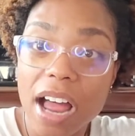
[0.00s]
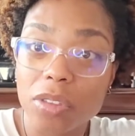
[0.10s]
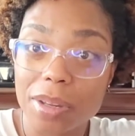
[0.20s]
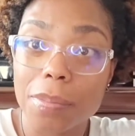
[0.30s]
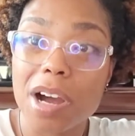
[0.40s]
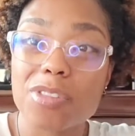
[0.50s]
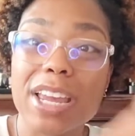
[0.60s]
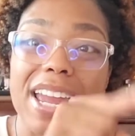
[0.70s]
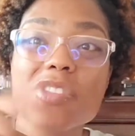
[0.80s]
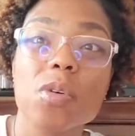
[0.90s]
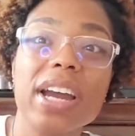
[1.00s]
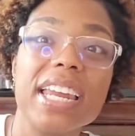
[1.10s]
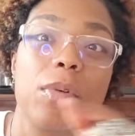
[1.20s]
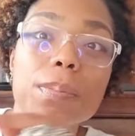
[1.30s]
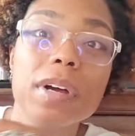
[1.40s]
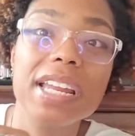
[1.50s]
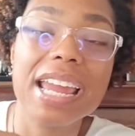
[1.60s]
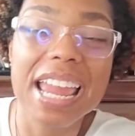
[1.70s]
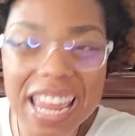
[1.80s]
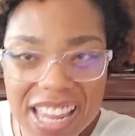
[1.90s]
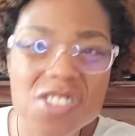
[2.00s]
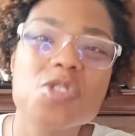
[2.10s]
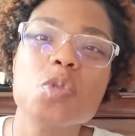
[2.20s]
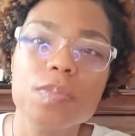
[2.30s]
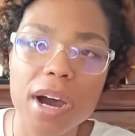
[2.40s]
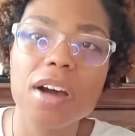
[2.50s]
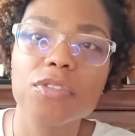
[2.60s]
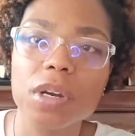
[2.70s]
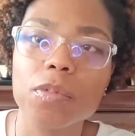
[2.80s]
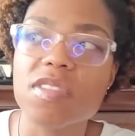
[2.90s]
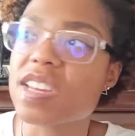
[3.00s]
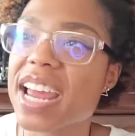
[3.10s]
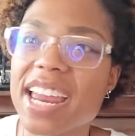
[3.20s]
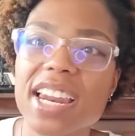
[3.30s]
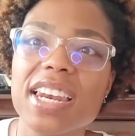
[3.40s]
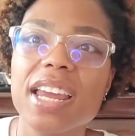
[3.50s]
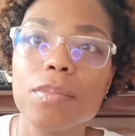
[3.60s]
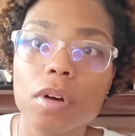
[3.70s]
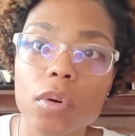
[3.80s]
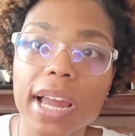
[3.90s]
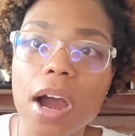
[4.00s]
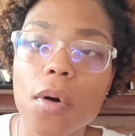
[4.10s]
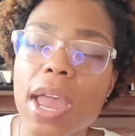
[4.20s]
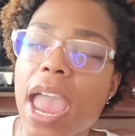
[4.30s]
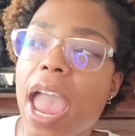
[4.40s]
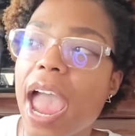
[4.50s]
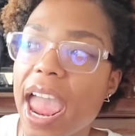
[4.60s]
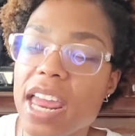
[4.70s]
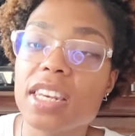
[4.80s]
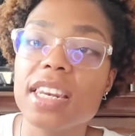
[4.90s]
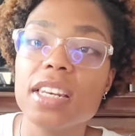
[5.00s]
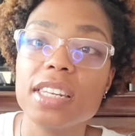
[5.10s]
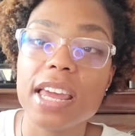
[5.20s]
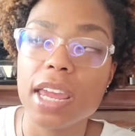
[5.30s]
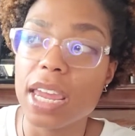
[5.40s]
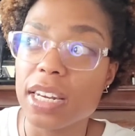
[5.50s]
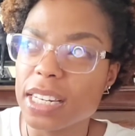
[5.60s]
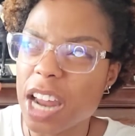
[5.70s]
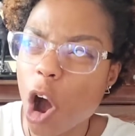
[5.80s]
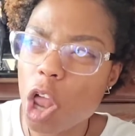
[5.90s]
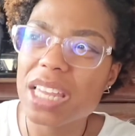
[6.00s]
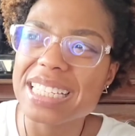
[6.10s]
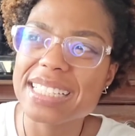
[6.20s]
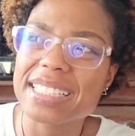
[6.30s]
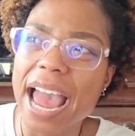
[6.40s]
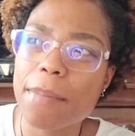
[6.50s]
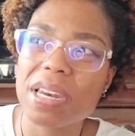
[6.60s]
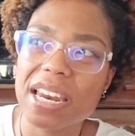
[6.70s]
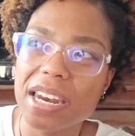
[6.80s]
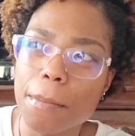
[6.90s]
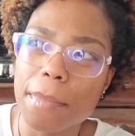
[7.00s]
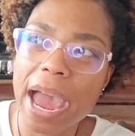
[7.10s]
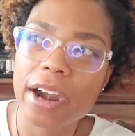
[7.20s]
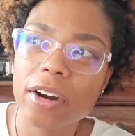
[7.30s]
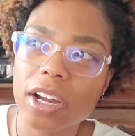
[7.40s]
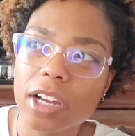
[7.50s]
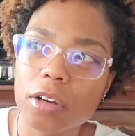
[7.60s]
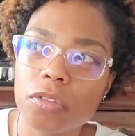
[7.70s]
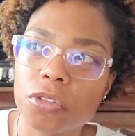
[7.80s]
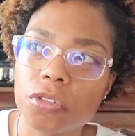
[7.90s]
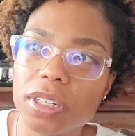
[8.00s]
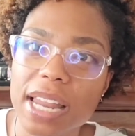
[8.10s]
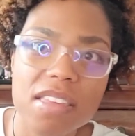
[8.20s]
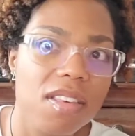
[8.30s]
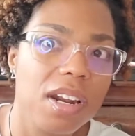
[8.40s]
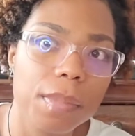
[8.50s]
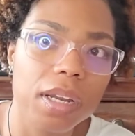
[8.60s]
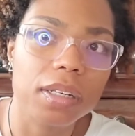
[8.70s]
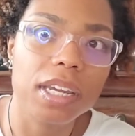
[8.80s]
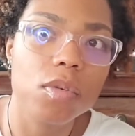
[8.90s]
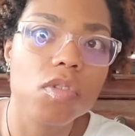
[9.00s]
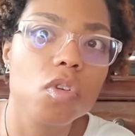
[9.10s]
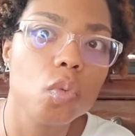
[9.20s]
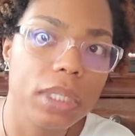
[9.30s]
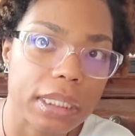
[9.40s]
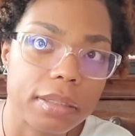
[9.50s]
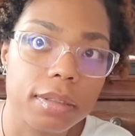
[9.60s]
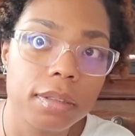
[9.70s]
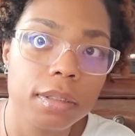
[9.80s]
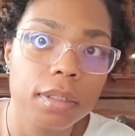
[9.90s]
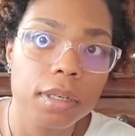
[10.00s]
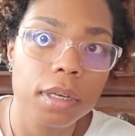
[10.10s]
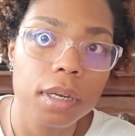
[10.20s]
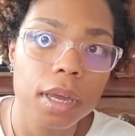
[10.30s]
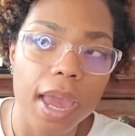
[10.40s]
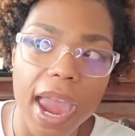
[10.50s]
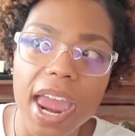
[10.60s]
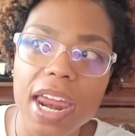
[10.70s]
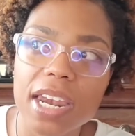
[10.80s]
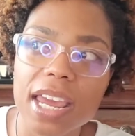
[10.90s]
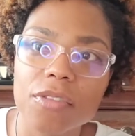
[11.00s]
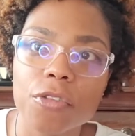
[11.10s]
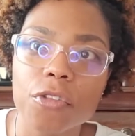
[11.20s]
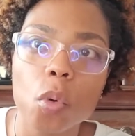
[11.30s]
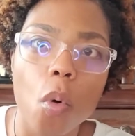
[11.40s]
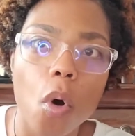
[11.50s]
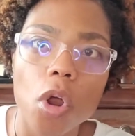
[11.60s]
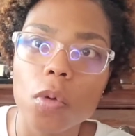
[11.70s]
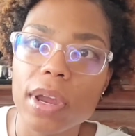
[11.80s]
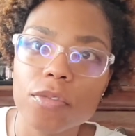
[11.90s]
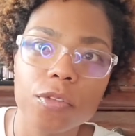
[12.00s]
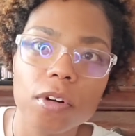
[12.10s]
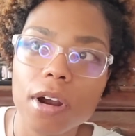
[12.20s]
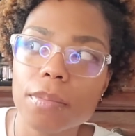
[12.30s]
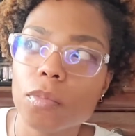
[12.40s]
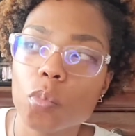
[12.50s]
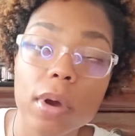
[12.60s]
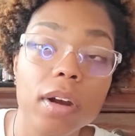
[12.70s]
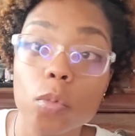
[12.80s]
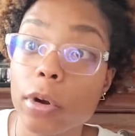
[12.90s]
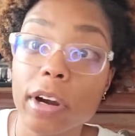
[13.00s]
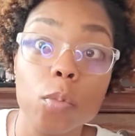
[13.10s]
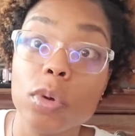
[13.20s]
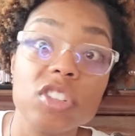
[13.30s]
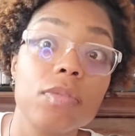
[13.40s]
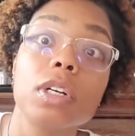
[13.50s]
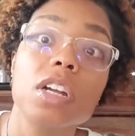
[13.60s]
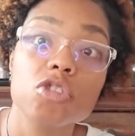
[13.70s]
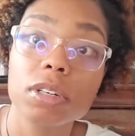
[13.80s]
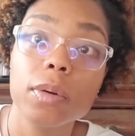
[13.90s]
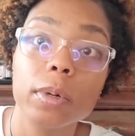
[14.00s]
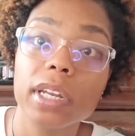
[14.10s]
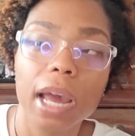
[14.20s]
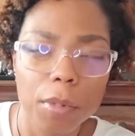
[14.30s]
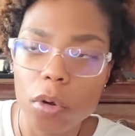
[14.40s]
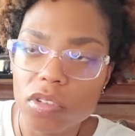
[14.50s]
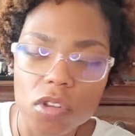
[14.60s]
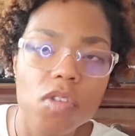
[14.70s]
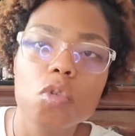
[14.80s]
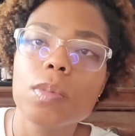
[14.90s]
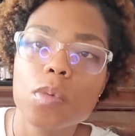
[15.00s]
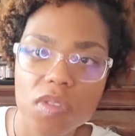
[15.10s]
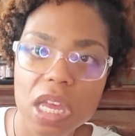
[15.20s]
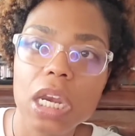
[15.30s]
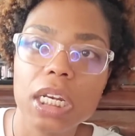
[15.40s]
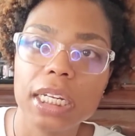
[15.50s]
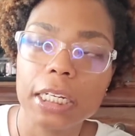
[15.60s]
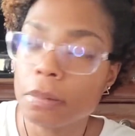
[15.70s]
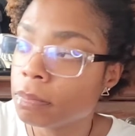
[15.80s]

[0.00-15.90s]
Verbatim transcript: out the mafia, hence why they were put into mafia prison, and they broke out. And all of this happened in a matter of less than a month. It was 2 weeks. And they flew all the way from whichever country they were in. I'm going to assume it was Italy.